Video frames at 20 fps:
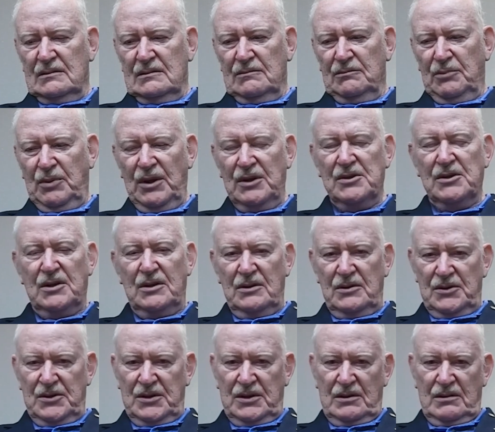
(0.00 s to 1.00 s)

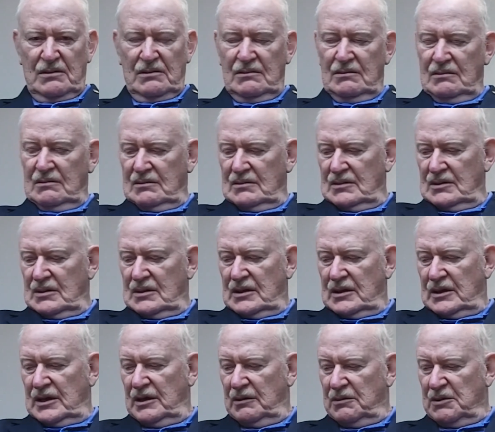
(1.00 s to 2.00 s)
prisoners.
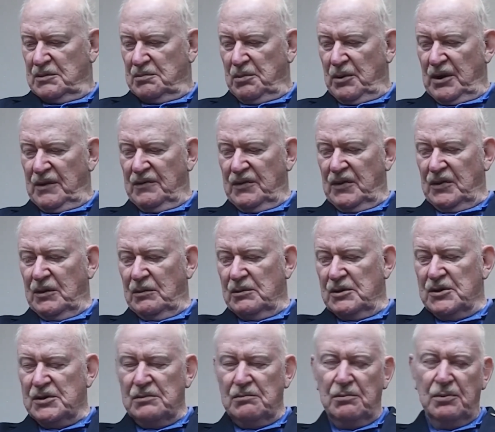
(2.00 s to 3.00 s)
He was briefed that there were
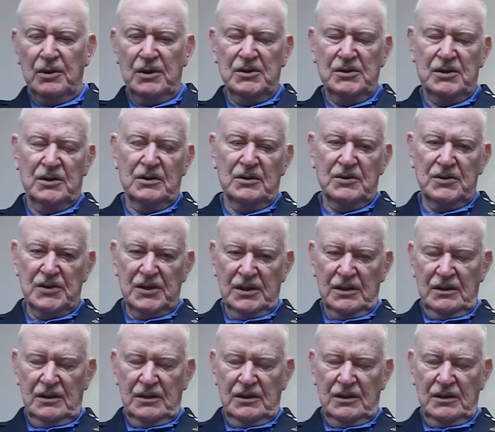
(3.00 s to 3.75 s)
some prisoners